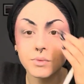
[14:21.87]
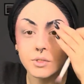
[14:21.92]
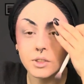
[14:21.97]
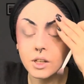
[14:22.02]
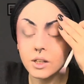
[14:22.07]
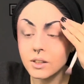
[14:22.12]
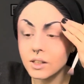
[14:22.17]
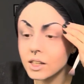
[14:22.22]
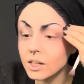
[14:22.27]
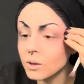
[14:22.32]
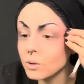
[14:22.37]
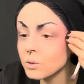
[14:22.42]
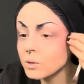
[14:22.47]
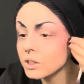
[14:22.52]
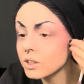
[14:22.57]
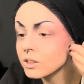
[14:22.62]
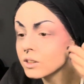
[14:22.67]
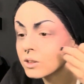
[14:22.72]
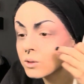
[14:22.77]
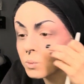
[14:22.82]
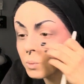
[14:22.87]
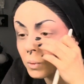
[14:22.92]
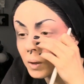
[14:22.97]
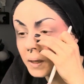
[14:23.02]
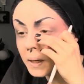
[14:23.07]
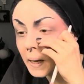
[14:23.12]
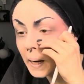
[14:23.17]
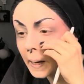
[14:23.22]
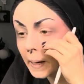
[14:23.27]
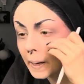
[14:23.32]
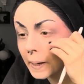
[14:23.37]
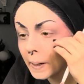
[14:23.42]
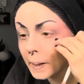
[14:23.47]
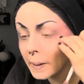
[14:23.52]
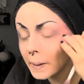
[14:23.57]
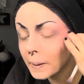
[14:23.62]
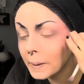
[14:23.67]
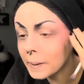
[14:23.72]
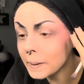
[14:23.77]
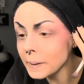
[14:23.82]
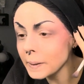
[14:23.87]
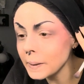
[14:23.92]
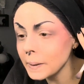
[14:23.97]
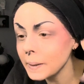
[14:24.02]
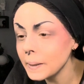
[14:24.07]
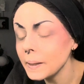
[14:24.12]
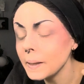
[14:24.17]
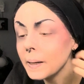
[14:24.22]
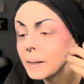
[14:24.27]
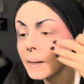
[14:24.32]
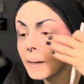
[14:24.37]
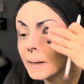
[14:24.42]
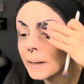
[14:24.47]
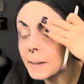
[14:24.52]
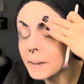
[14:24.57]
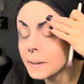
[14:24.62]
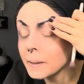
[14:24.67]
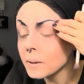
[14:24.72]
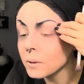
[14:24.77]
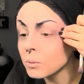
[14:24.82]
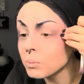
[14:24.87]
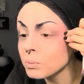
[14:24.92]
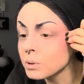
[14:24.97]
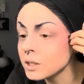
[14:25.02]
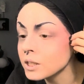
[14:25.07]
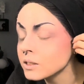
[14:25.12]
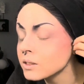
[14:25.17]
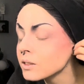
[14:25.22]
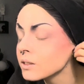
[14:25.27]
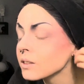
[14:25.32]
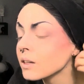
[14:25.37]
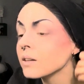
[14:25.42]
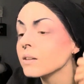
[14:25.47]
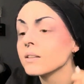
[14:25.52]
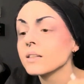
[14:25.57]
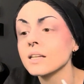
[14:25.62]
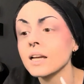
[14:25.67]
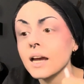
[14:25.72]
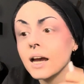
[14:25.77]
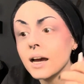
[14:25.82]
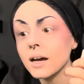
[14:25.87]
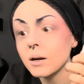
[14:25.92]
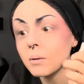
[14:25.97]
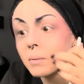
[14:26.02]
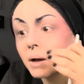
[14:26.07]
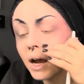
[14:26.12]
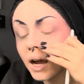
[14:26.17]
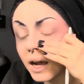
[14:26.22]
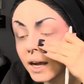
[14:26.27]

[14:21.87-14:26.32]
All right, well, there's one hair. Get out of here, please, sir. Get out of my